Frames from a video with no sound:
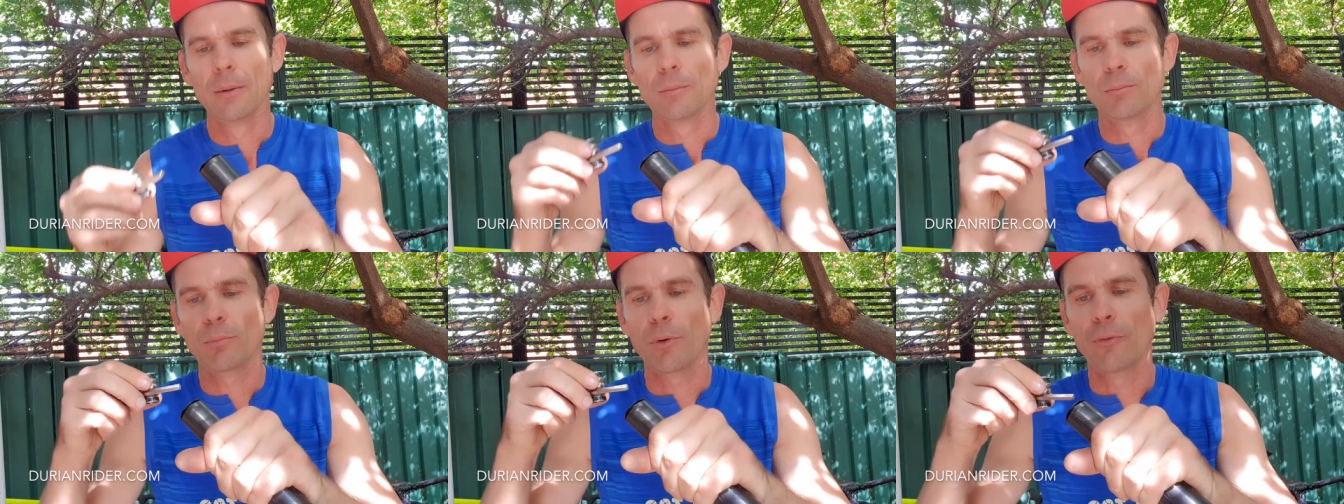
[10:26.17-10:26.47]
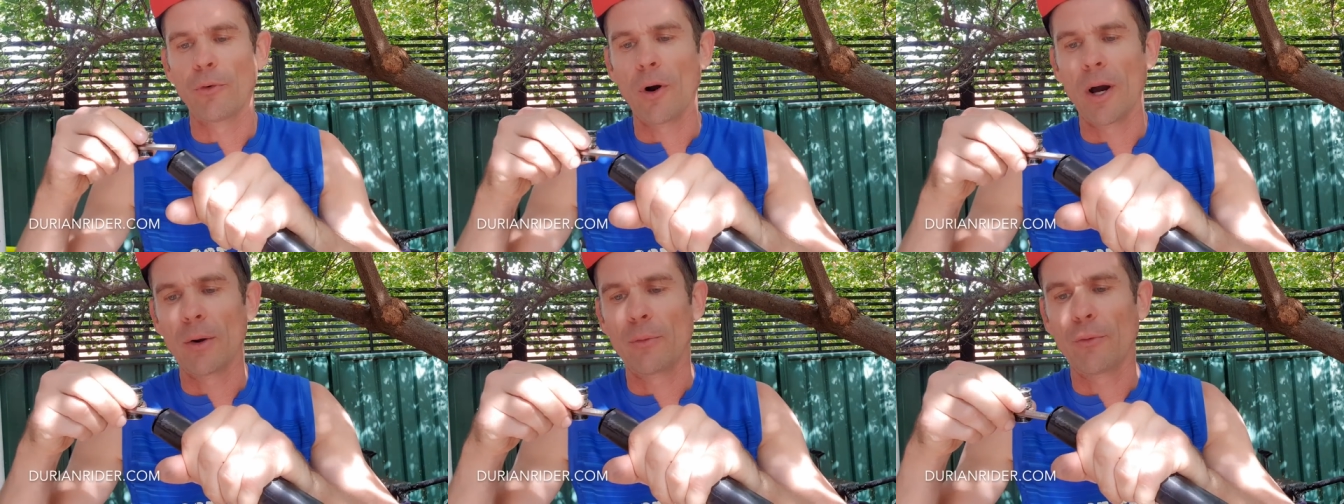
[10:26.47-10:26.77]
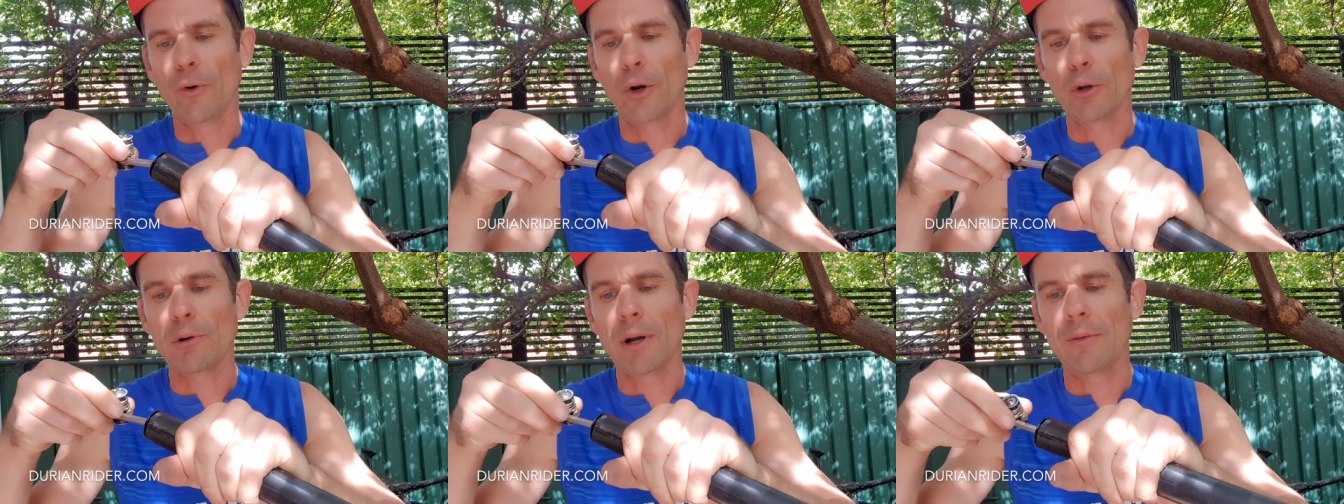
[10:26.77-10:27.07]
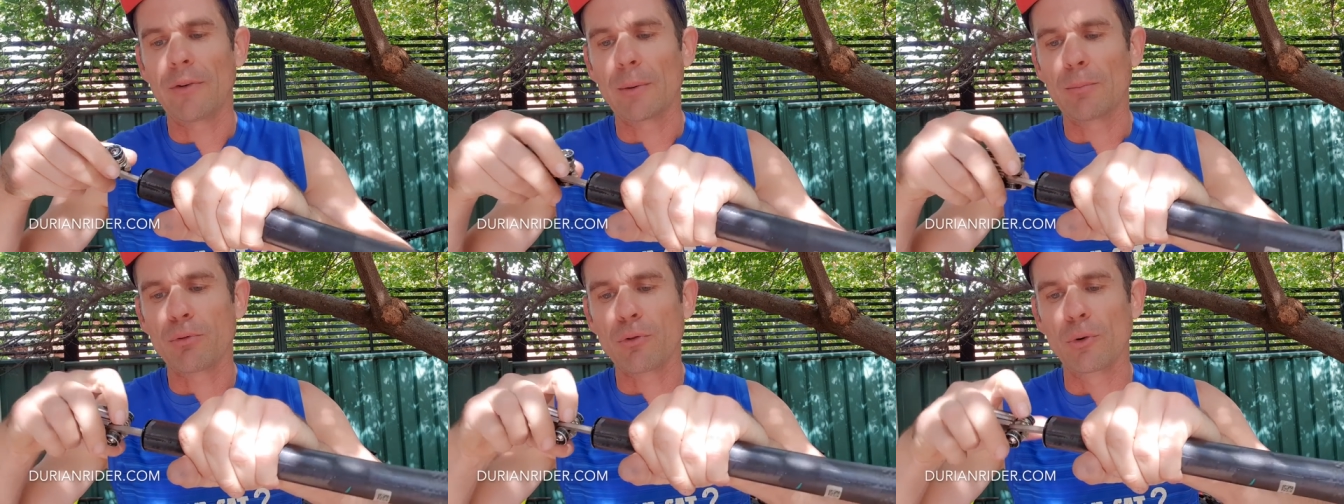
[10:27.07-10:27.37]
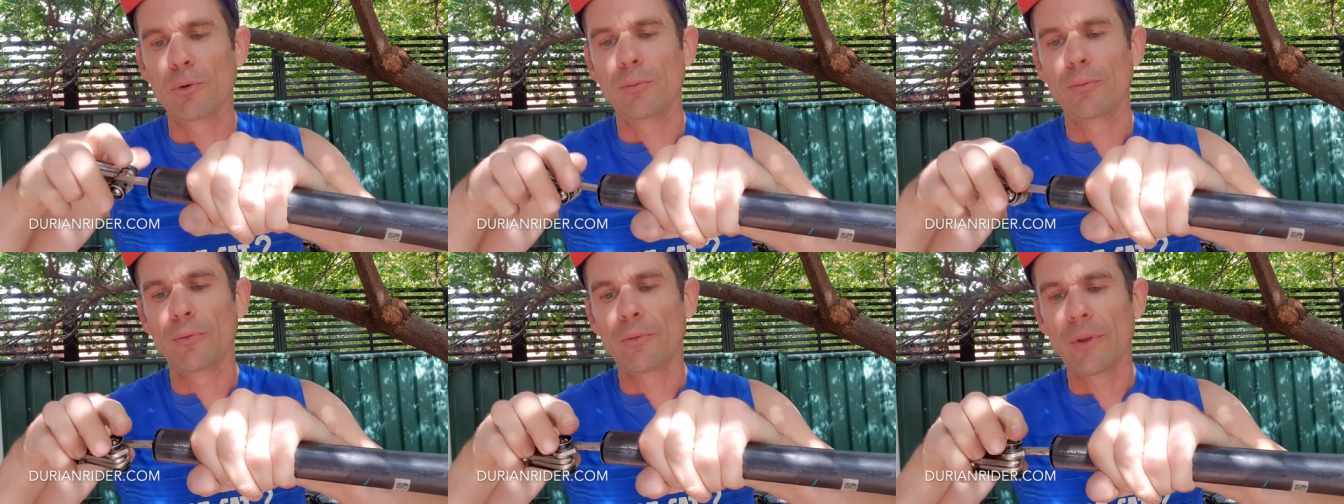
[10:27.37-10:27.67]
provide photographic
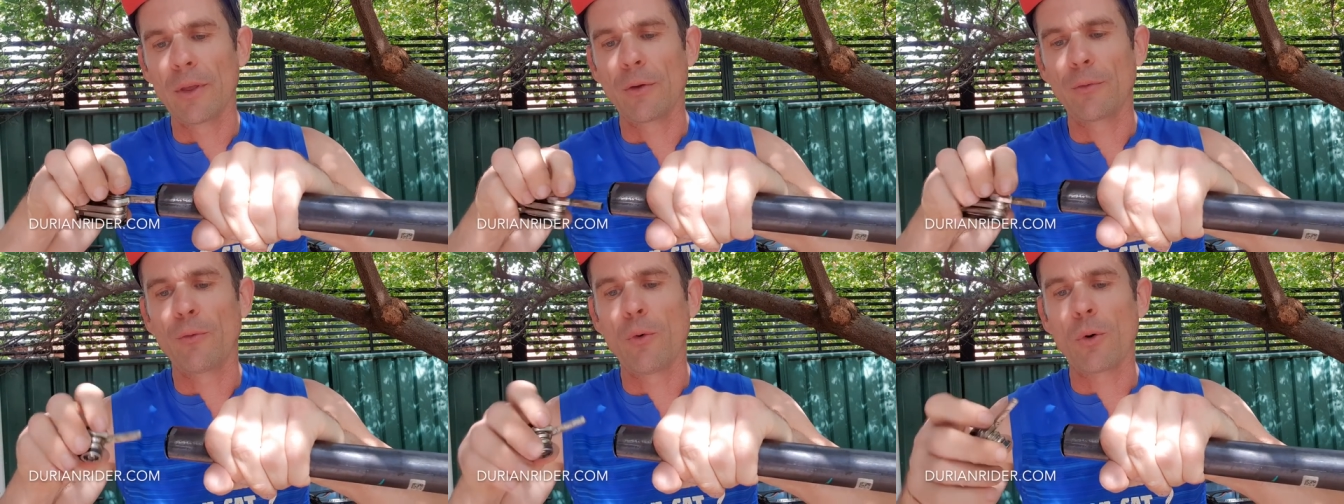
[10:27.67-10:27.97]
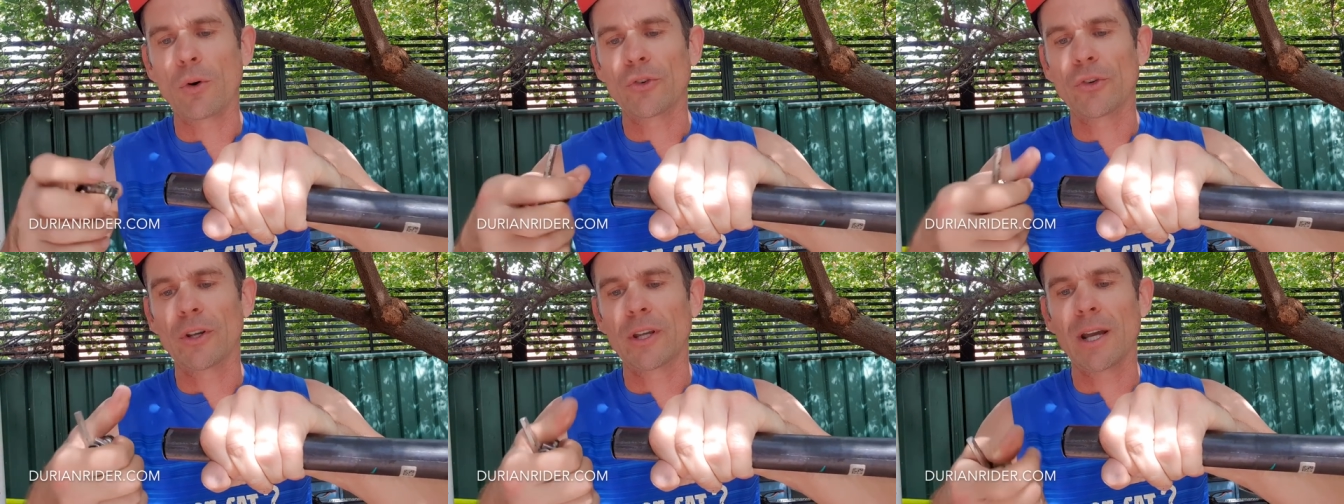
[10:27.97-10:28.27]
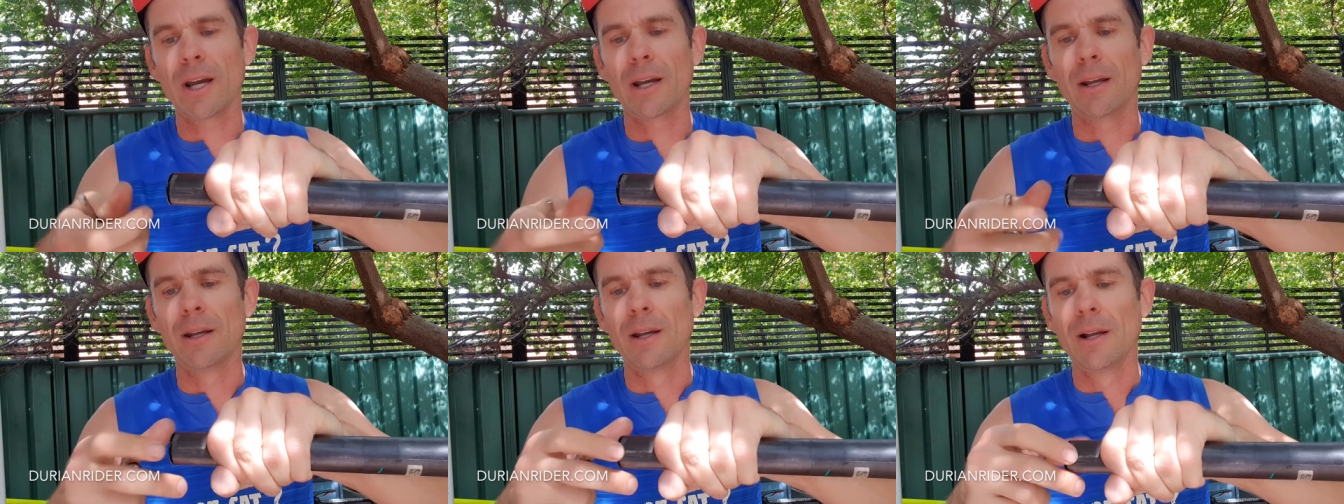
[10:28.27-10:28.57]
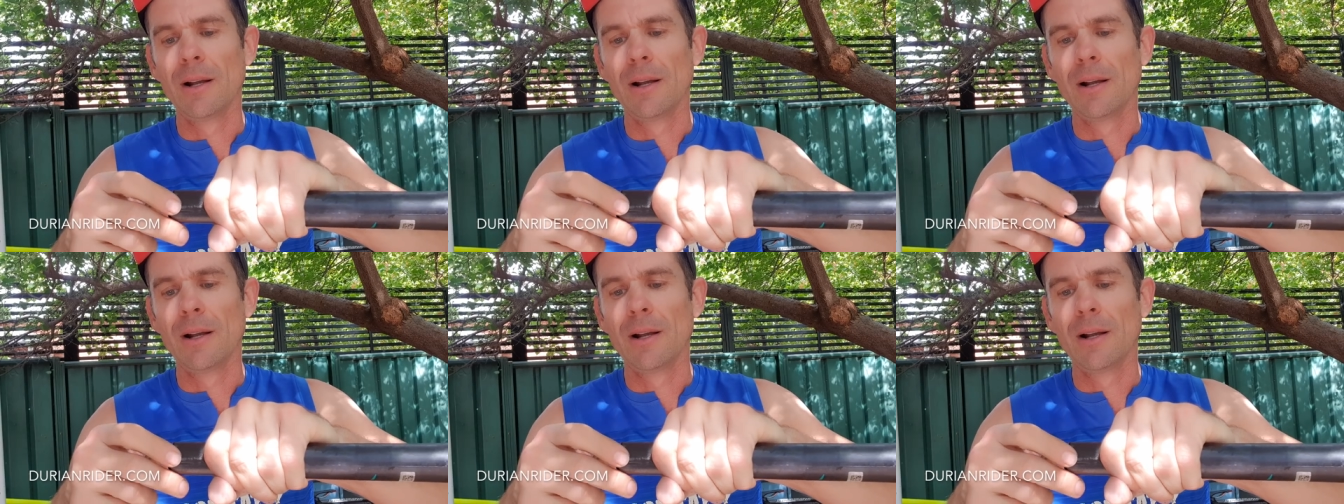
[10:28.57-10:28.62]
proof that the fork's okay.